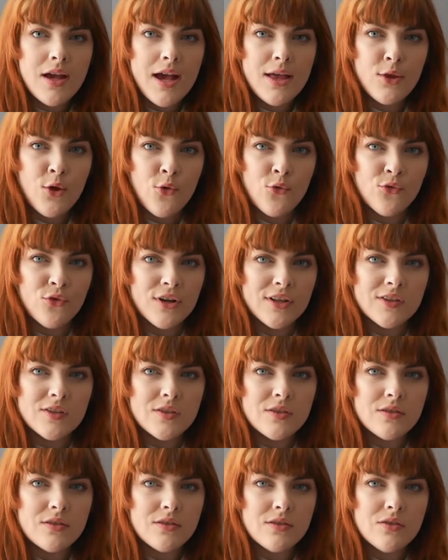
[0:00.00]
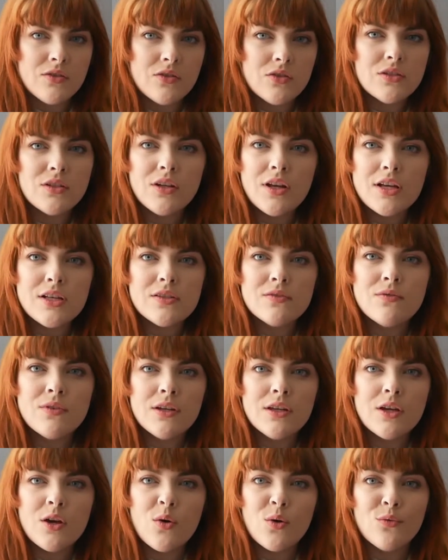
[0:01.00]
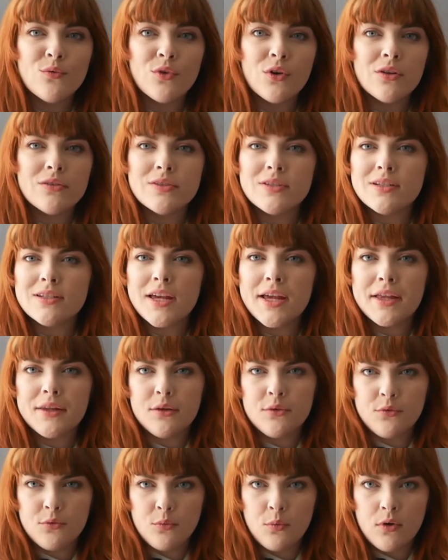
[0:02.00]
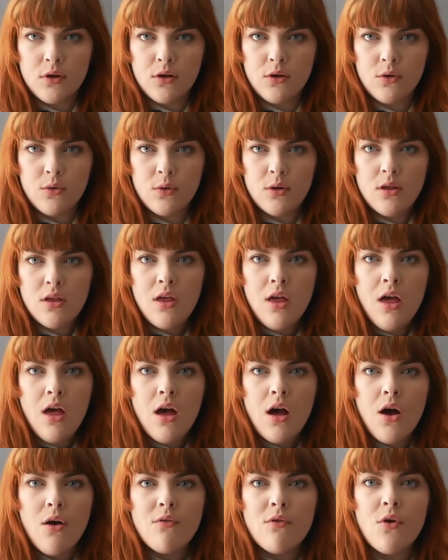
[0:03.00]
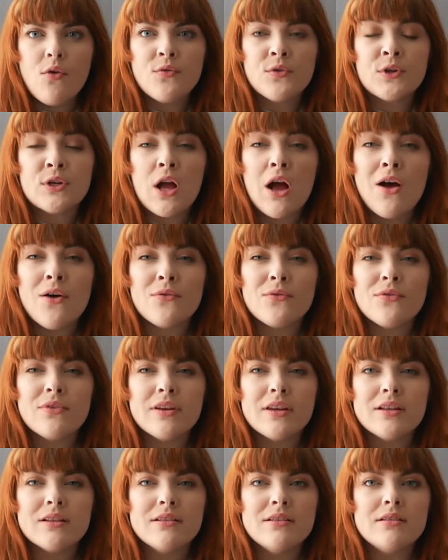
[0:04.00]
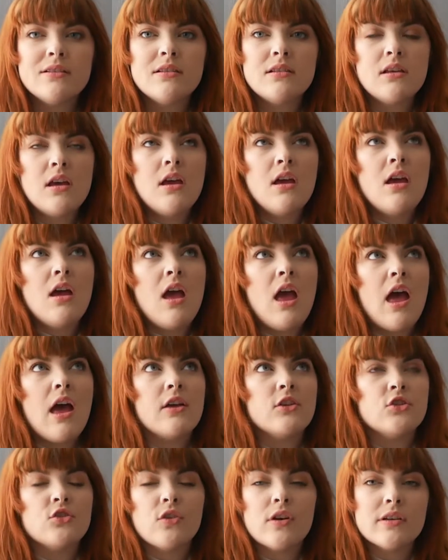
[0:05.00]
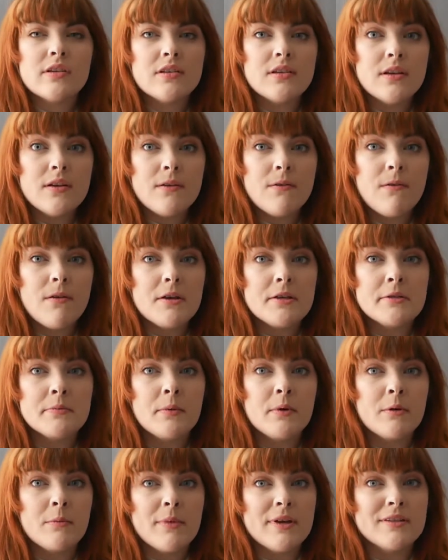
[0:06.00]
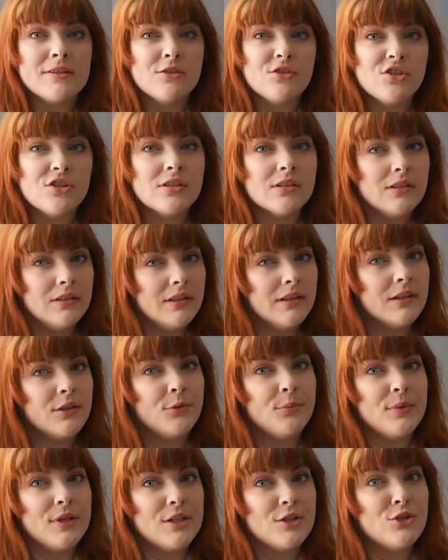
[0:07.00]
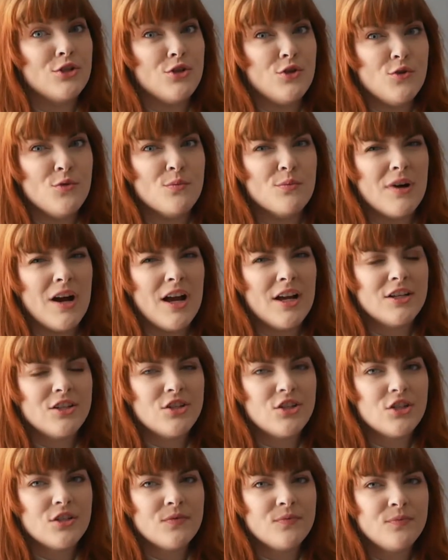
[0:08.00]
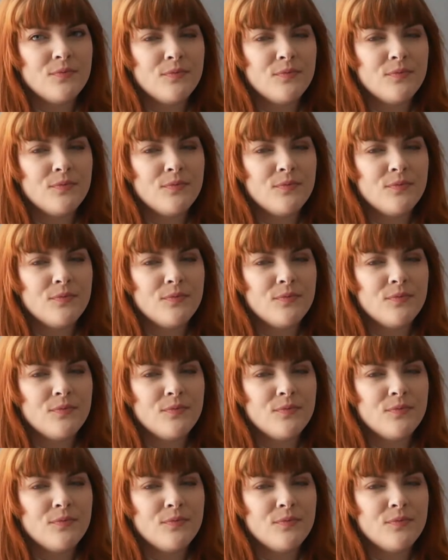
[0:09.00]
Hello friends. Today's video involves a tale of woe, of overconfidence, and trusting Facebook messages a little bit too much.